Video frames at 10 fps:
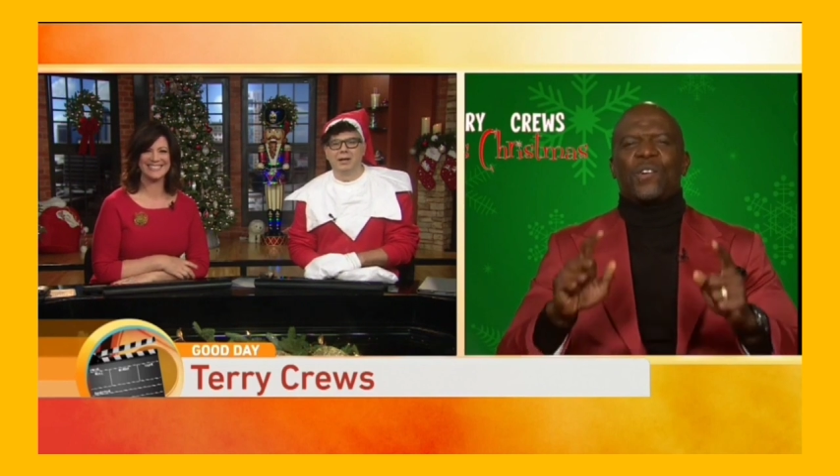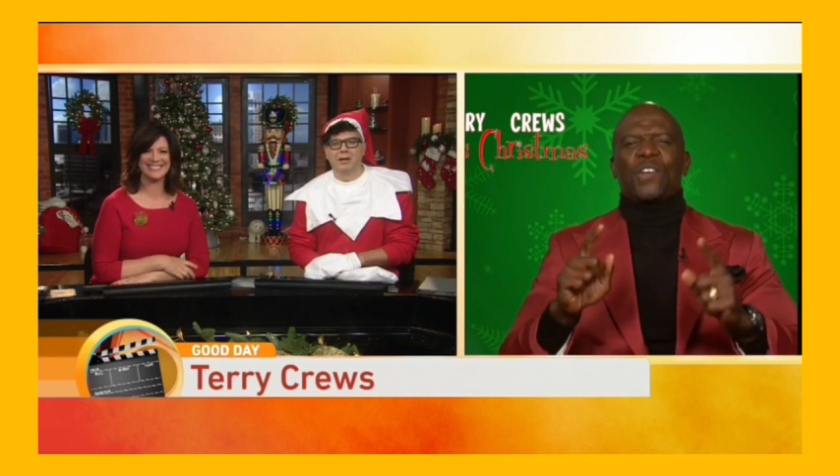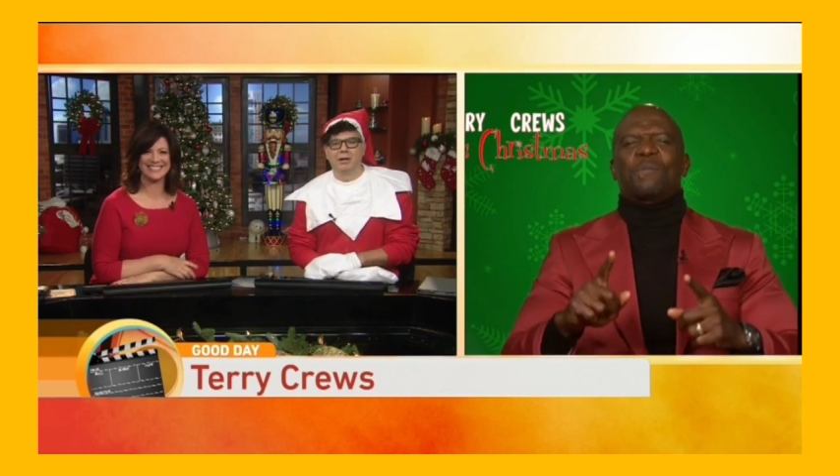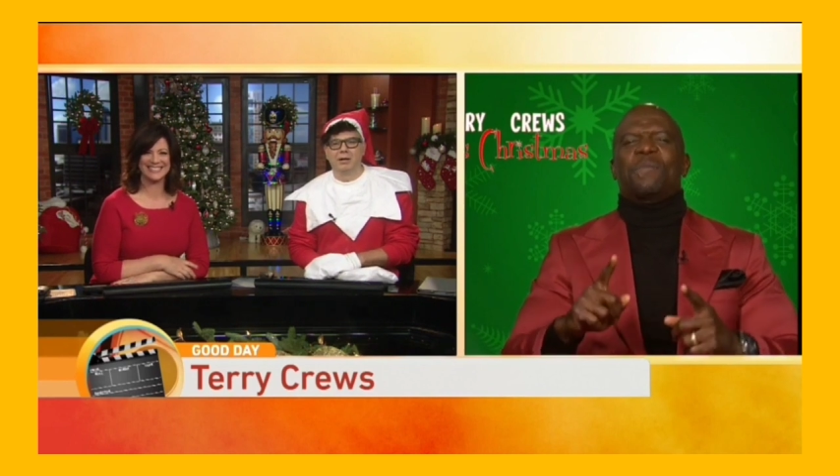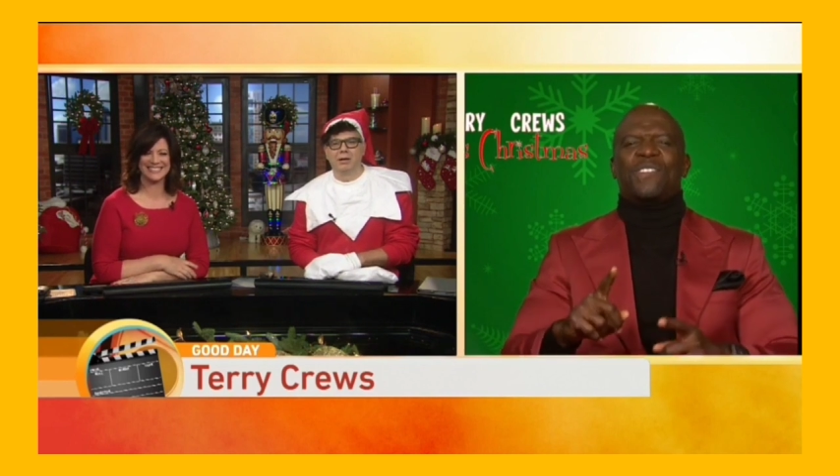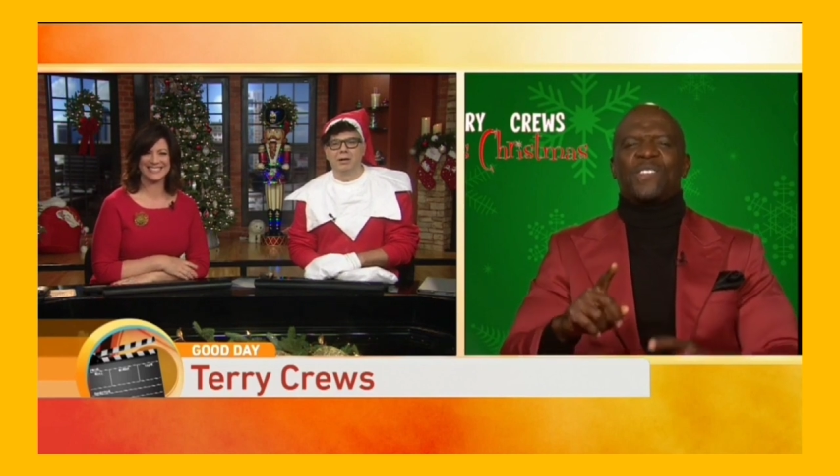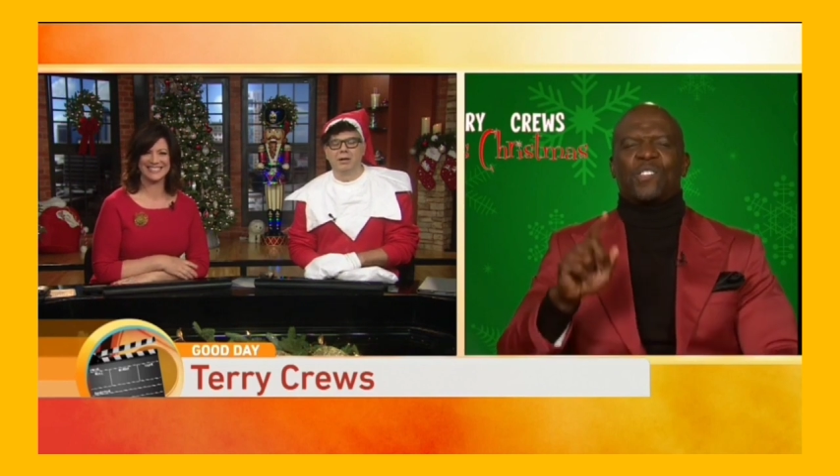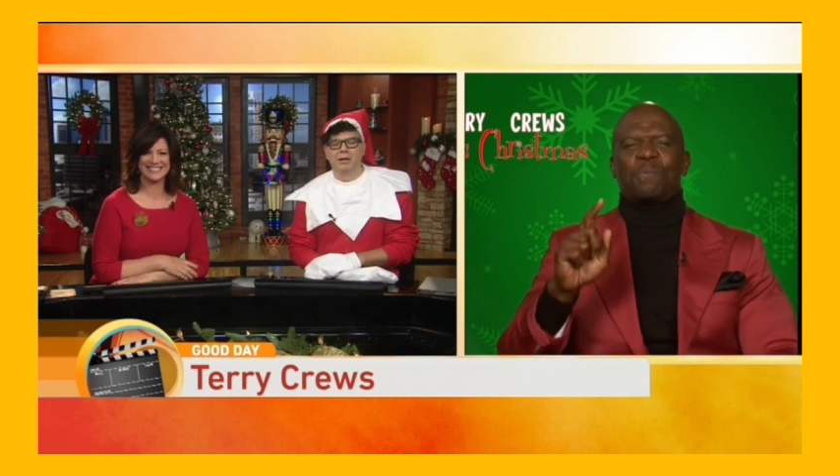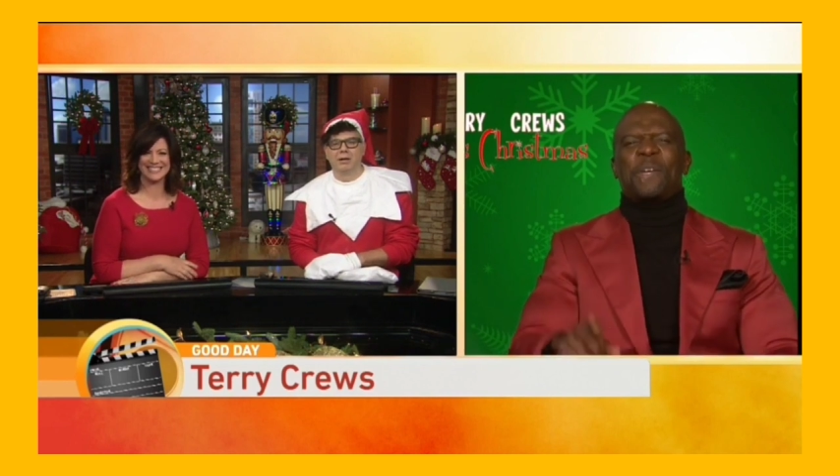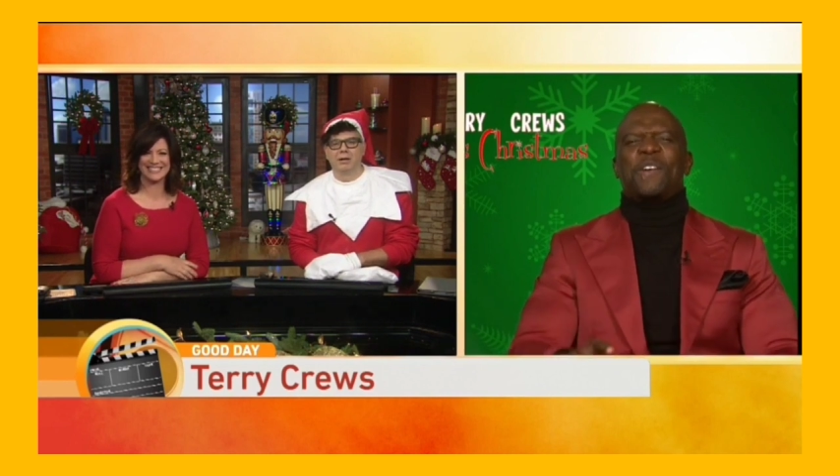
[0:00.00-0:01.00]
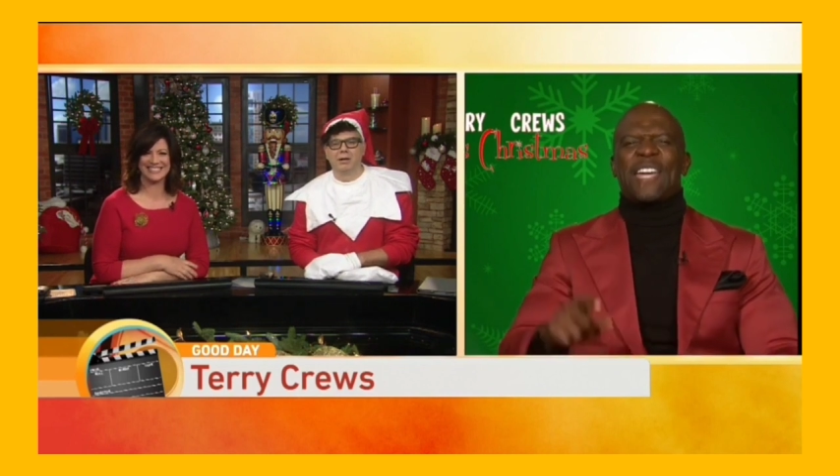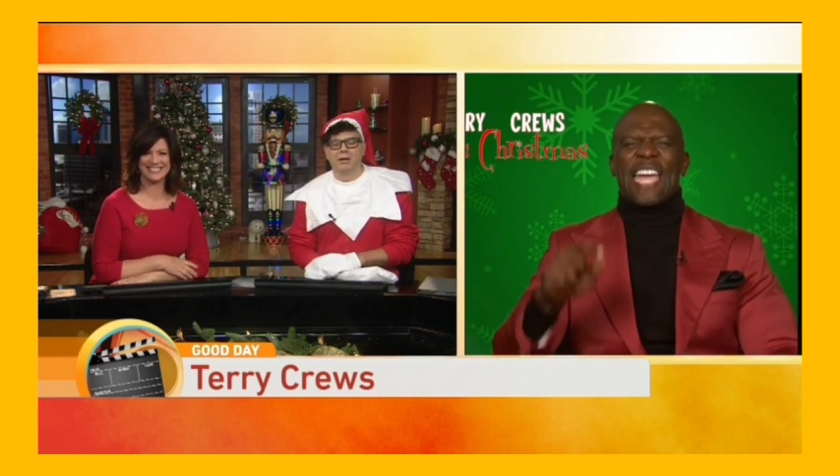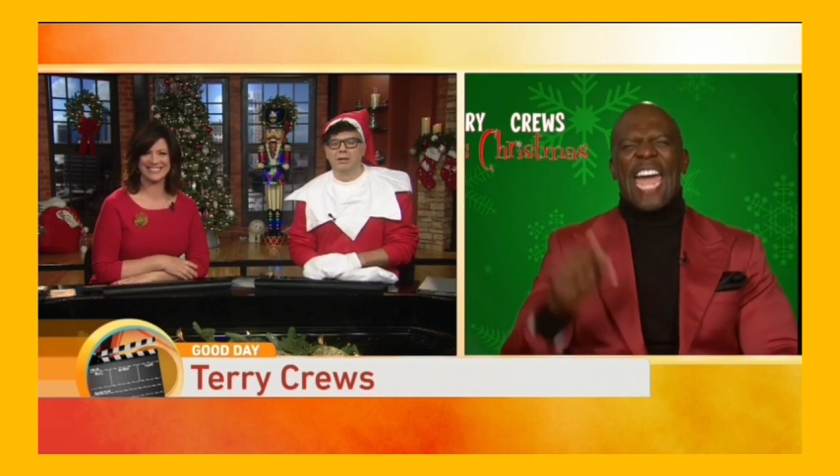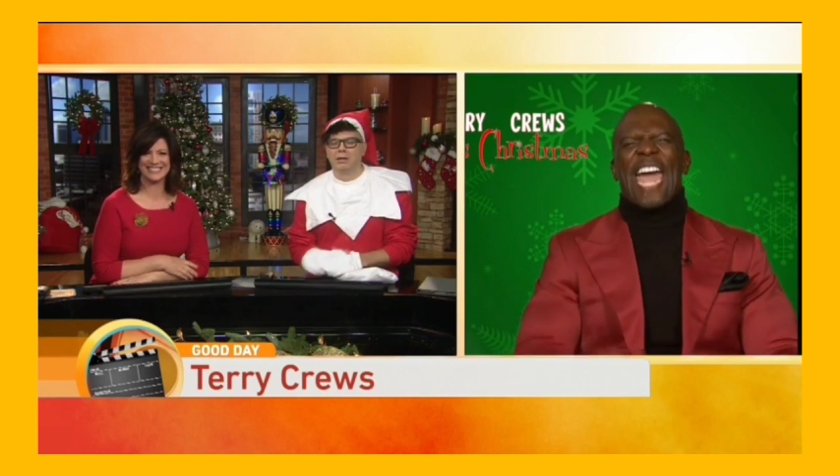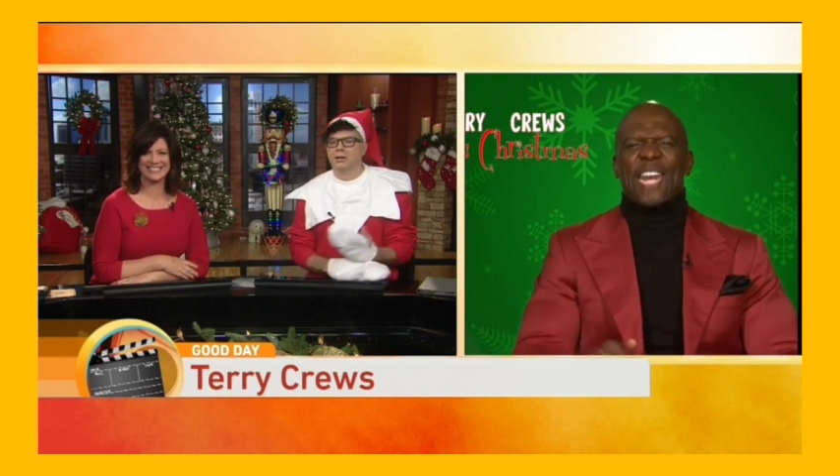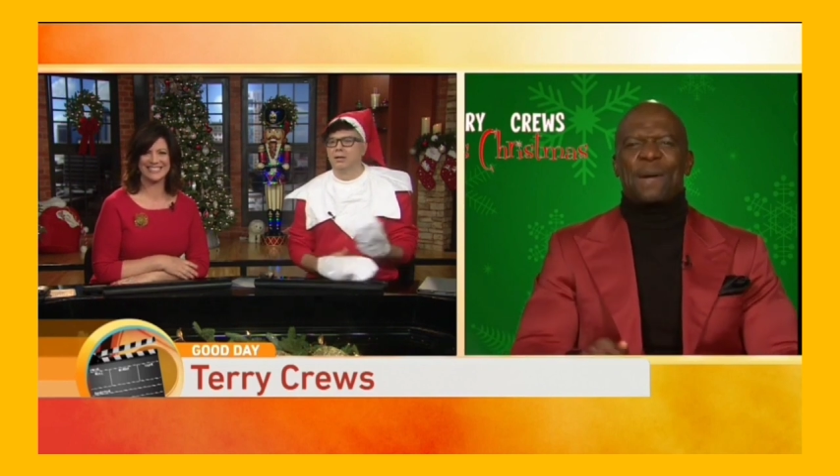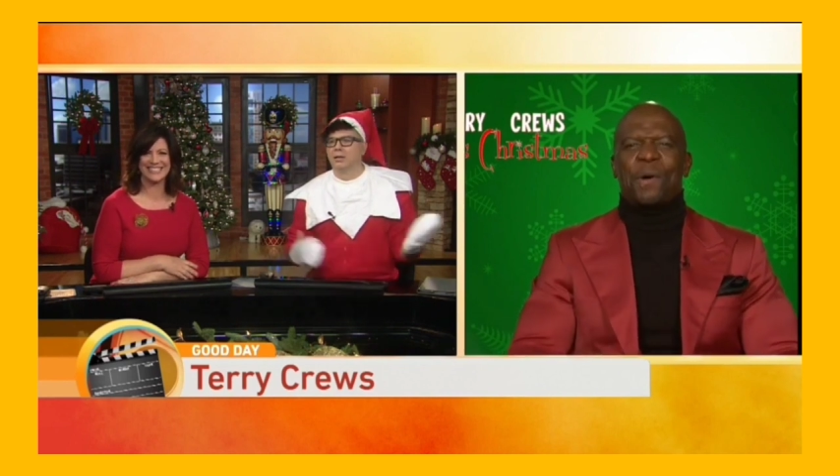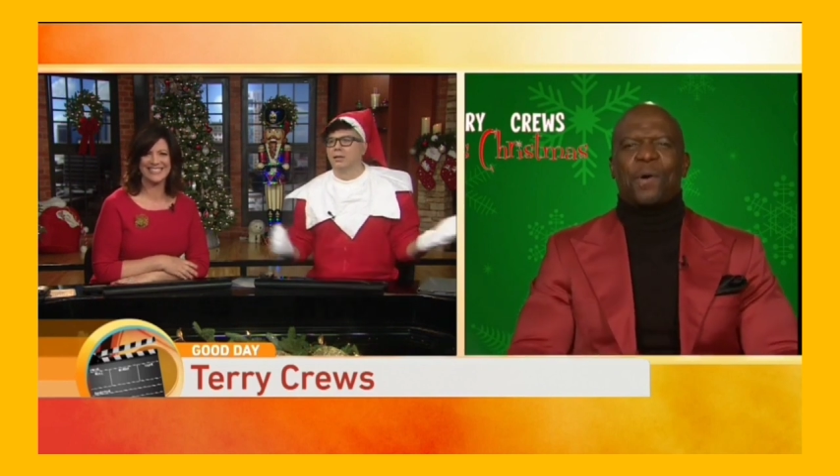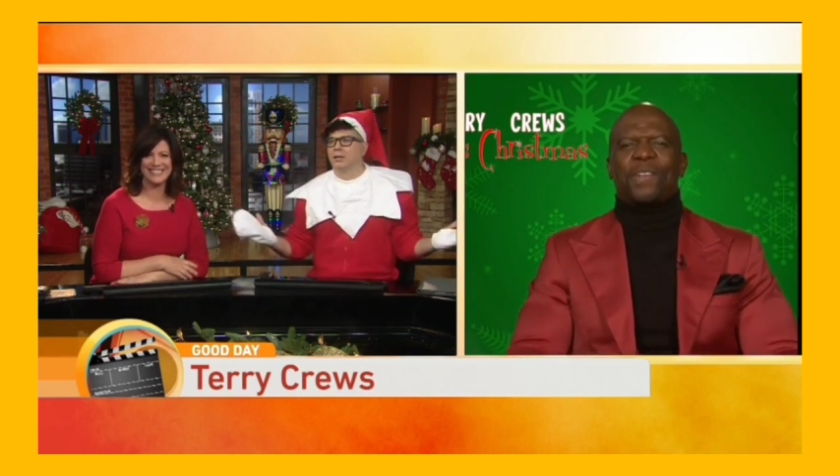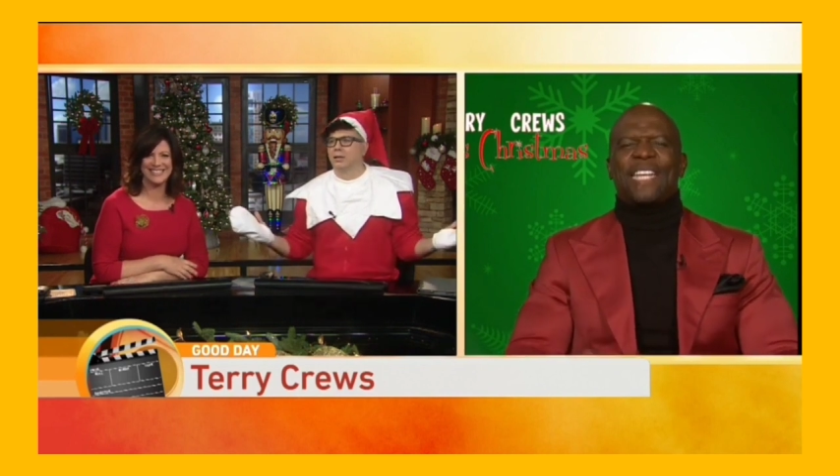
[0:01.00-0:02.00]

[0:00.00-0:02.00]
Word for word: Christmas's spirit animal.